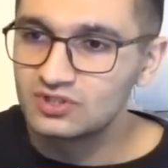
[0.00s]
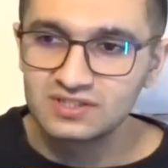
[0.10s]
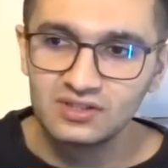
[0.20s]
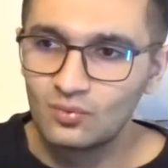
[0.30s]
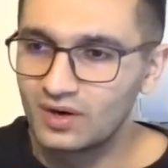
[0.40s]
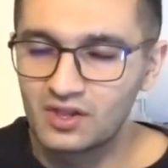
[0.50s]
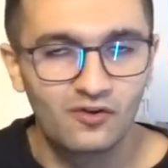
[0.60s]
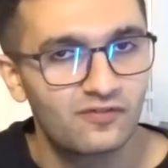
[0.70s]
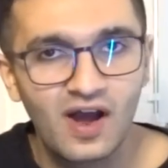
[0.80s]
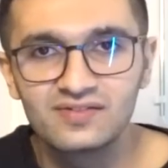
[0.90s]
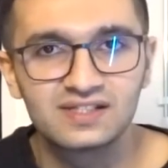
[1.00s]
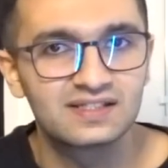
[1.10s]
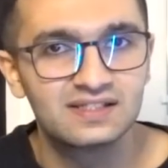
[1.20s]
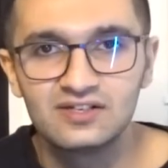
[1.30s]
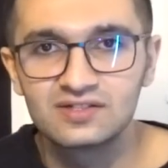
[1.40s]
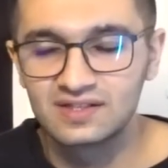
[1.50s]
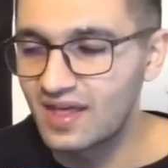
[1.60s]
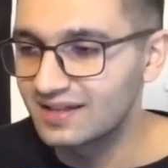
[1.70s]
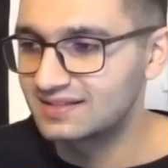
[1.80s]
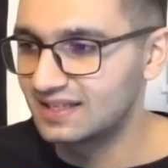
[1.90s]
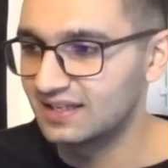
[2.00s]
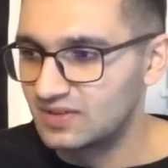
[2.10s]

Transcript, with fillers: just need to wait another 5-6 years and that's it.